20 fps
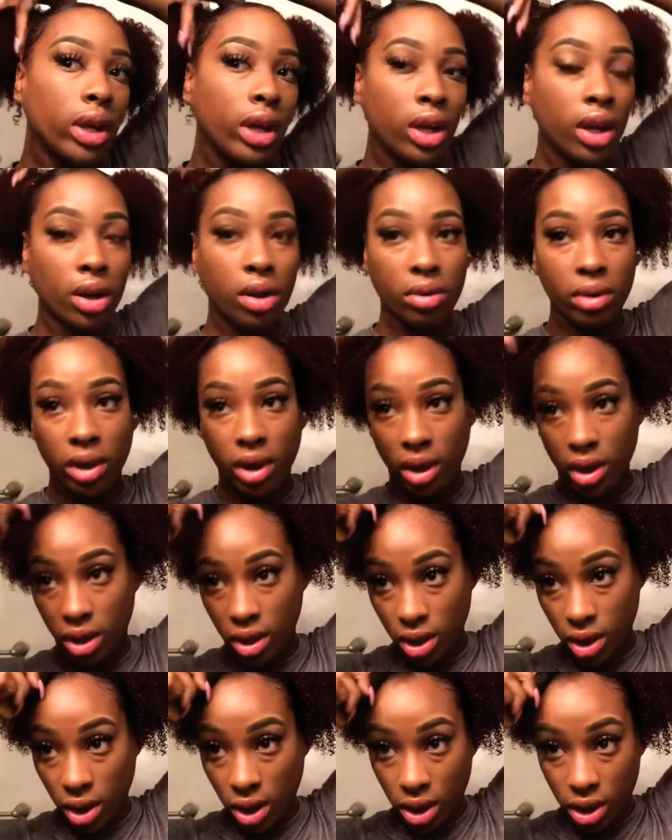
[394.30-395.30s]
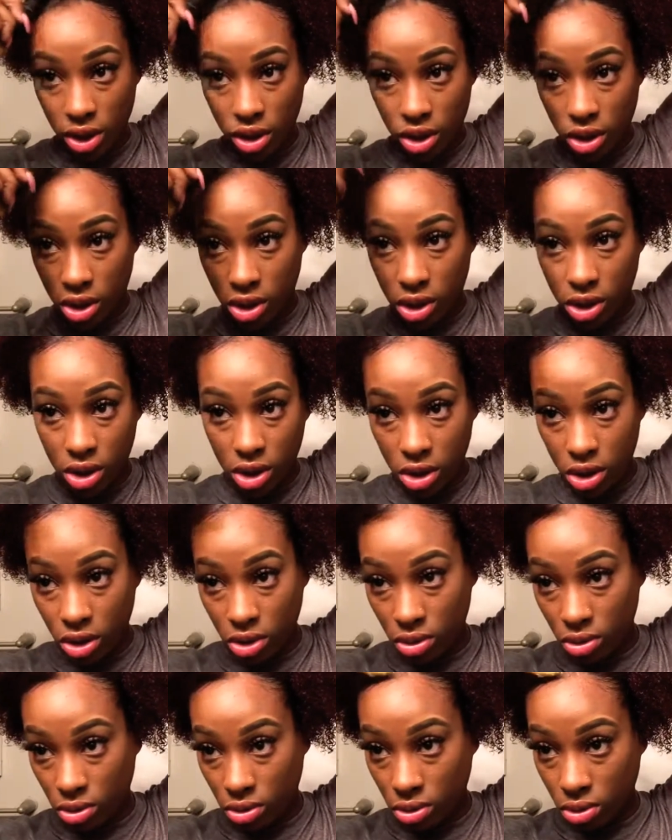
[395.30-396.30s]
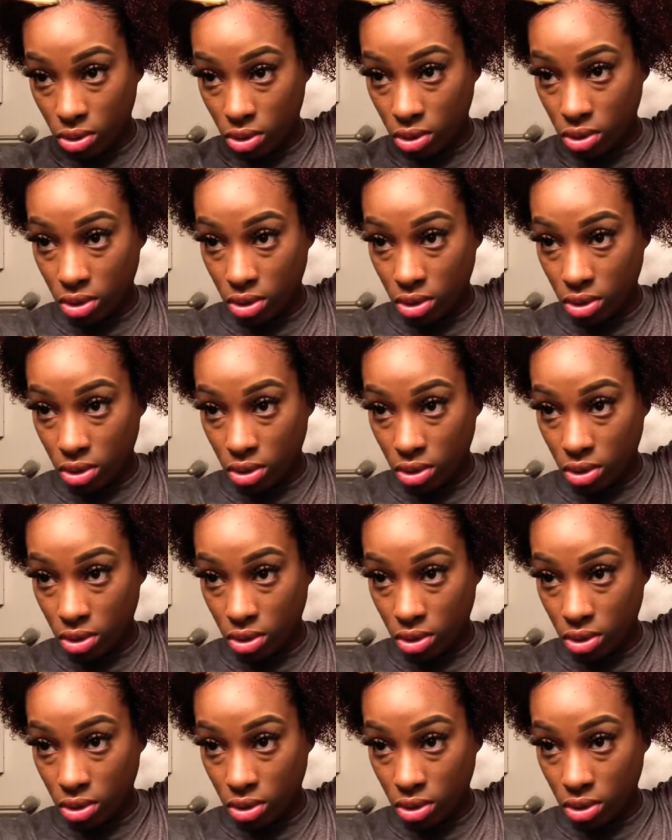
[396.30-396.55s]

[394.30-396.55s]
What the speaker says: go in and just do